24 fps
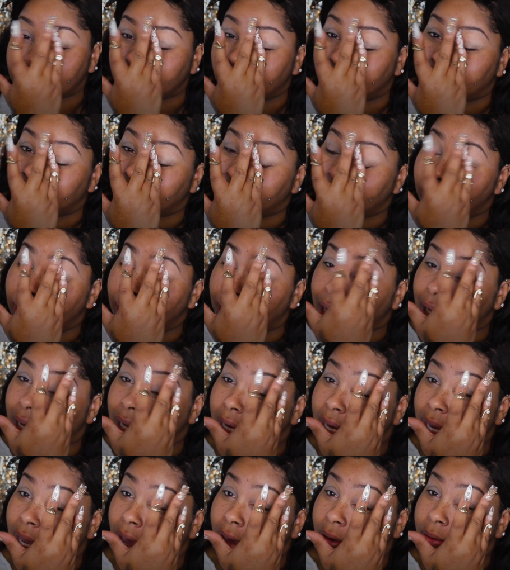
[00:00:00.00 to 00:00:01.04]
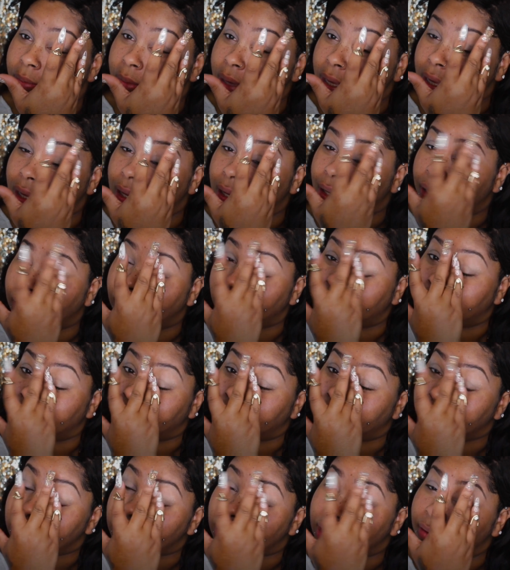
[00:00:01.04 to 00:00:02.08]
Like
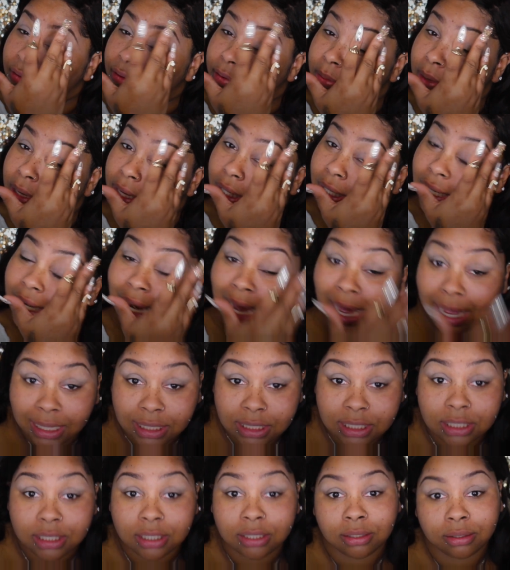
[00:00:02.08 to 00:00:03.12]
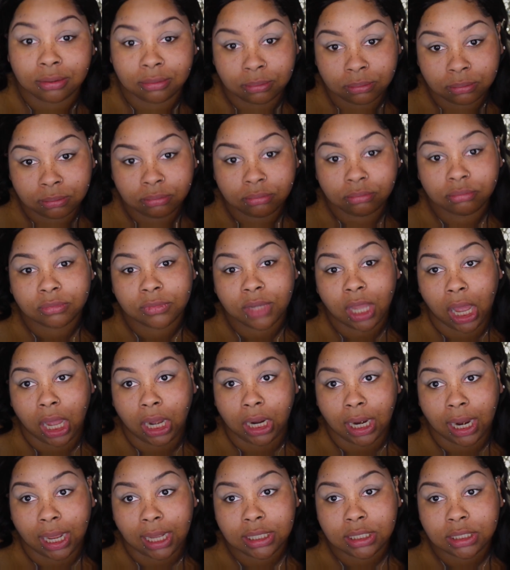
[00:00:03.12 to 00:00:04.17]
it was giving me a lot
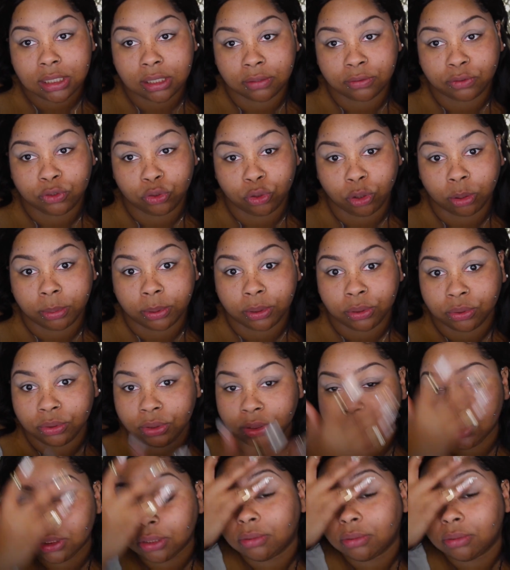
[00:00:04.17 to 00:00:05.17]
of trouble, you